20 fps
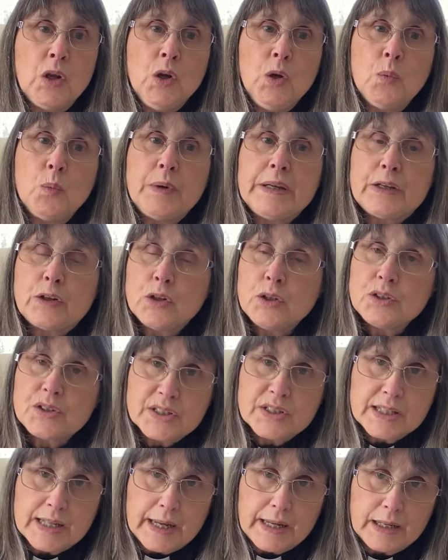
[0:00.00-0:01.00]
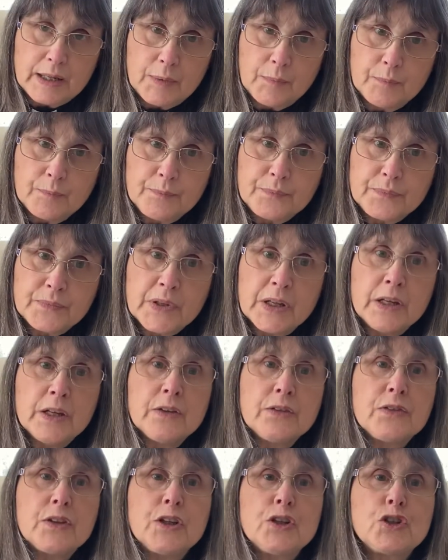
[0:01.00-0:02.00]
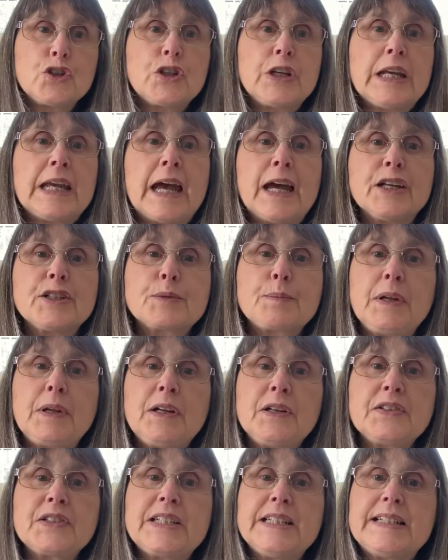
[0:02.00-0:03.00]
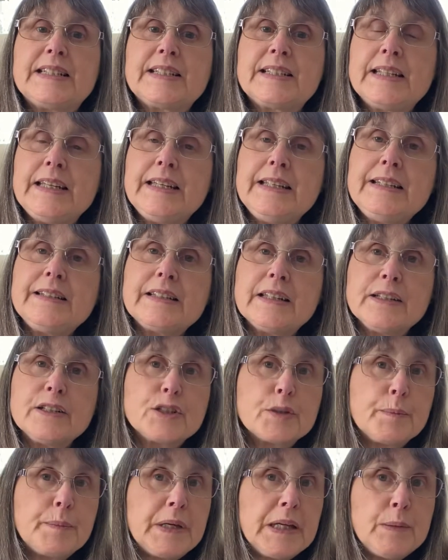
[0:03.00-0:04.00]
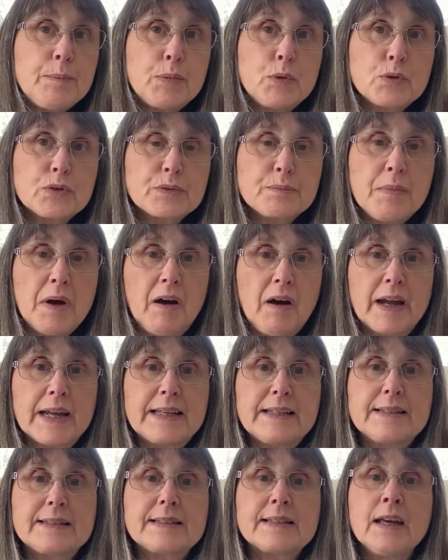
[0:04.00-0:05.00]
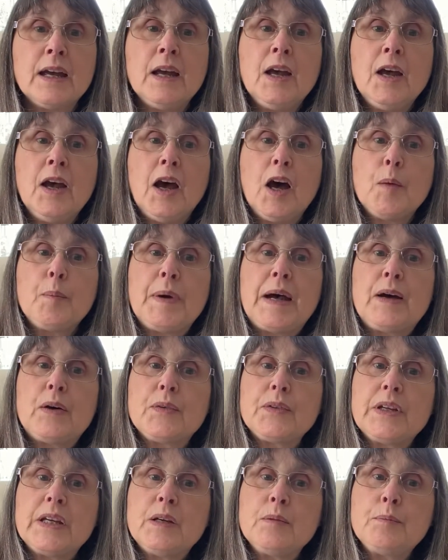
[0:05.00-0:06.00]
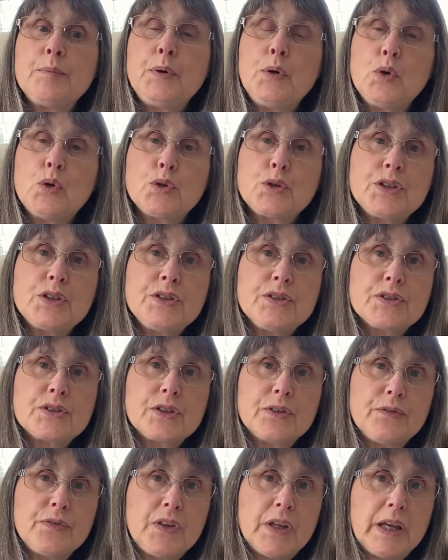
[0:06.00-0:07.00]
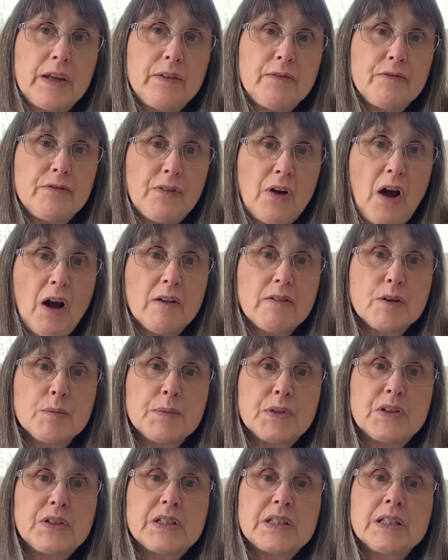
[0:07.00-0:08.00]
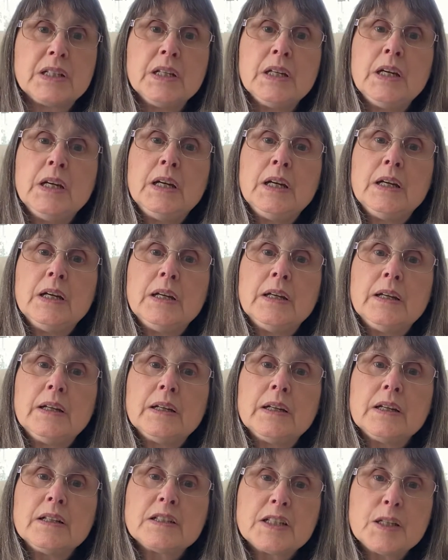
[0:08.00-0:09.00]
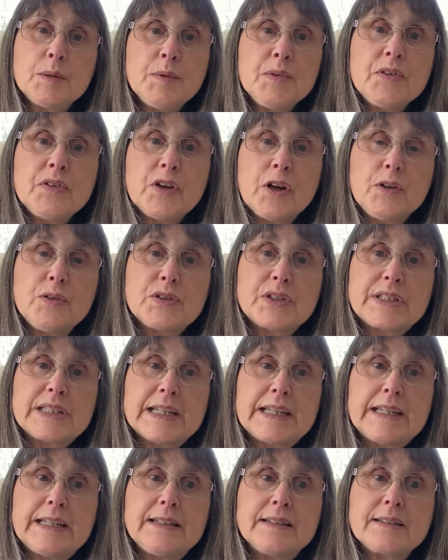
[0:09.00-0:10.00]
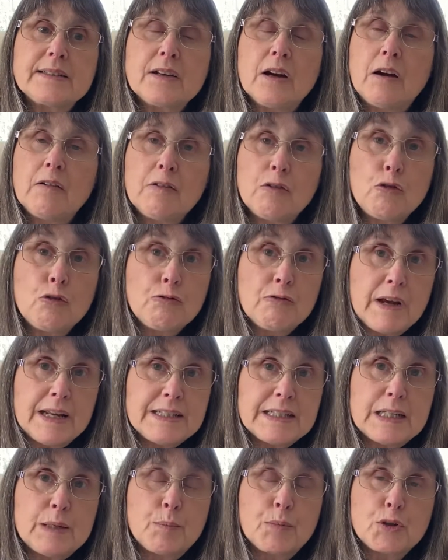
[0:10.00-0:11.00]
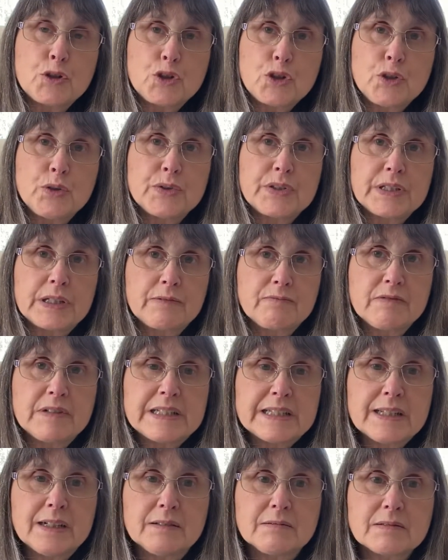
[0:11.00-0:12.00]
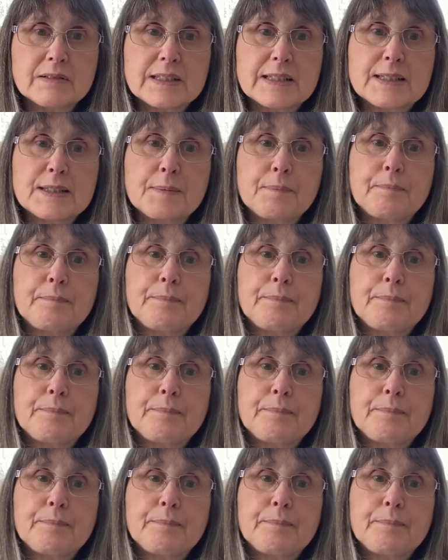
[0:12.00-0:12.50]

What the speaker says: We could say that she has planted seeds into people's minds about the importance of the environment, and some of those seeds are already producing results.